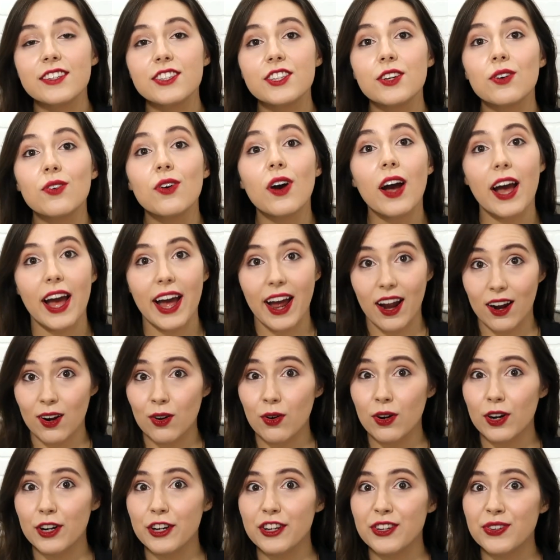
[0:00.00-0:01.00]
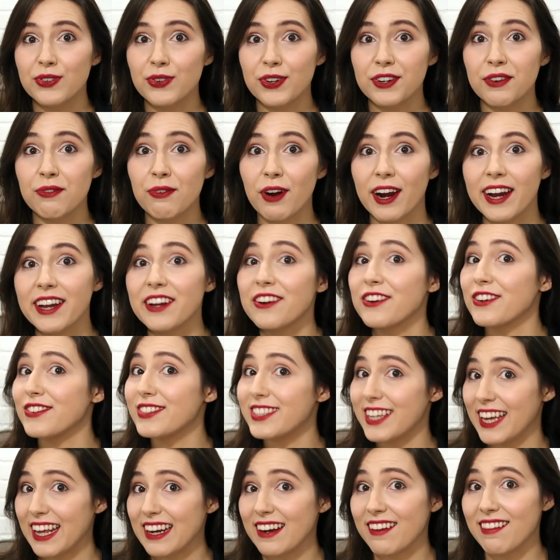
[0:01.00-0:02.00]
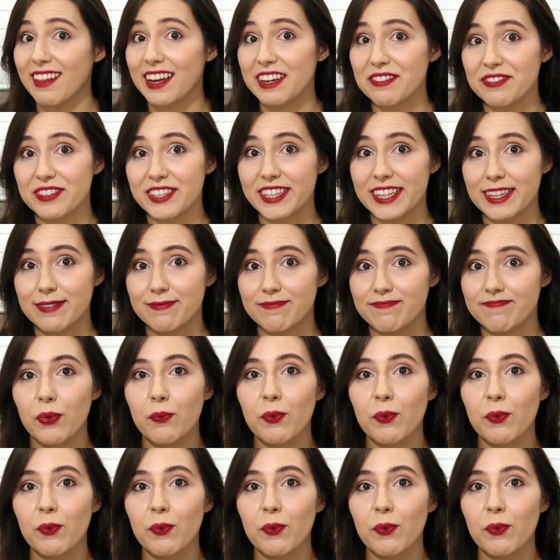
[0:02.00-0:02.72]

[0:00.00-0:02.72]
So how are you going to write your day in the life scene?